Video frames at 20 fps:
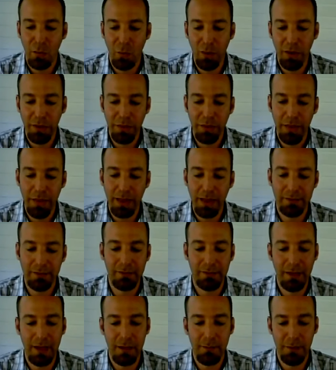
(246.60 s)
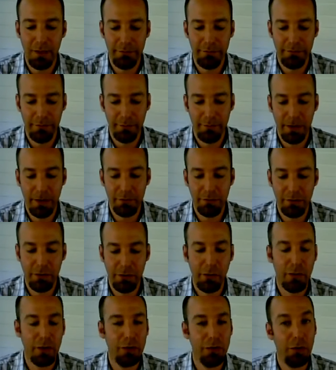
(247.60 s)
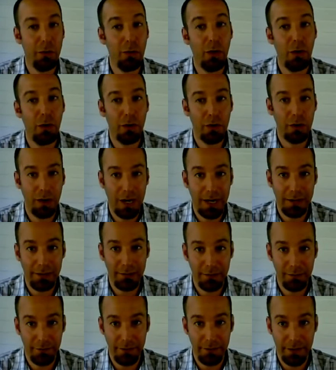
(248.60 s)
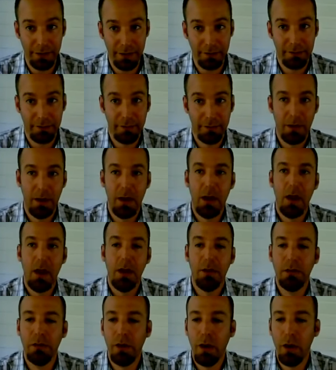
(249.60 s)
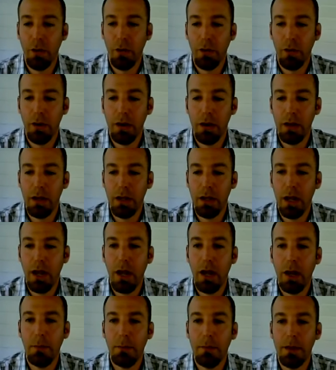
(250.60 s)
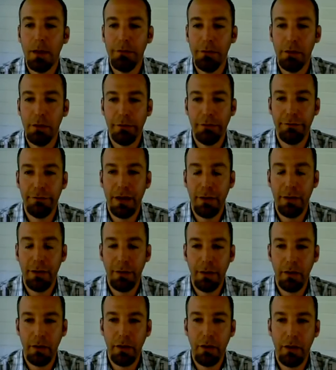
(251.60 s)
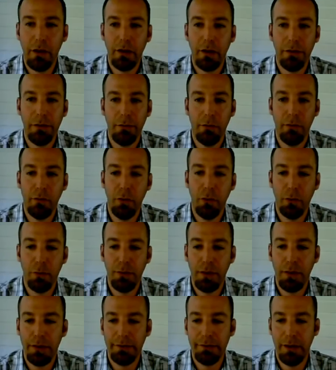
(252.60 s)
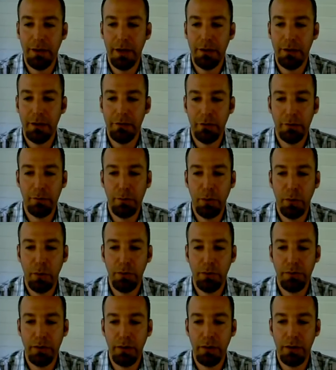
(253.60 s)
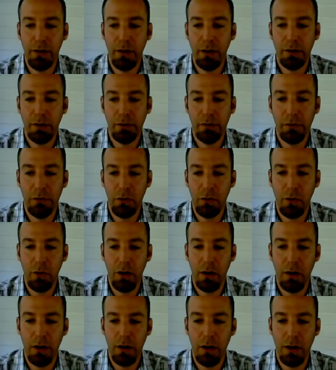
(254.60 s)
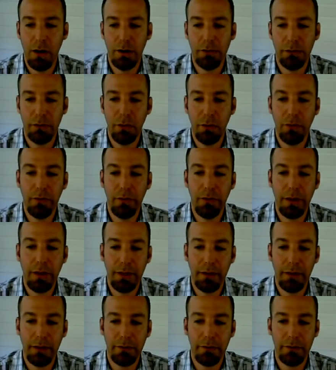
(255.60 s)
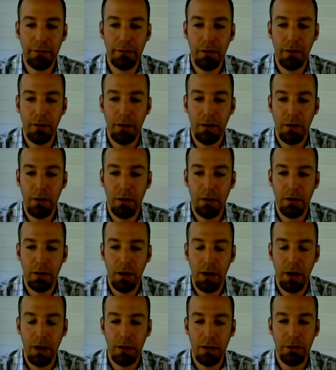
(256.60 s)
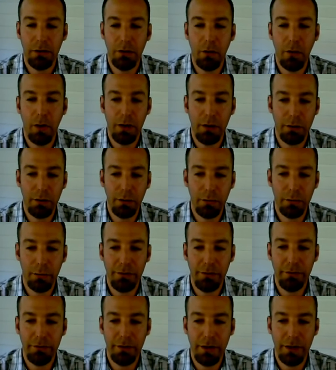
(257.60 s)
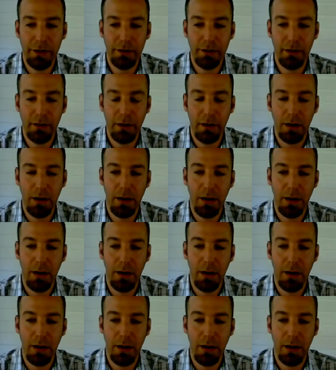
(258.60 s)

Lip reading: With that same information, you can do all kinds of things. So if you're following along through Google+, I just posted two links to articles we've written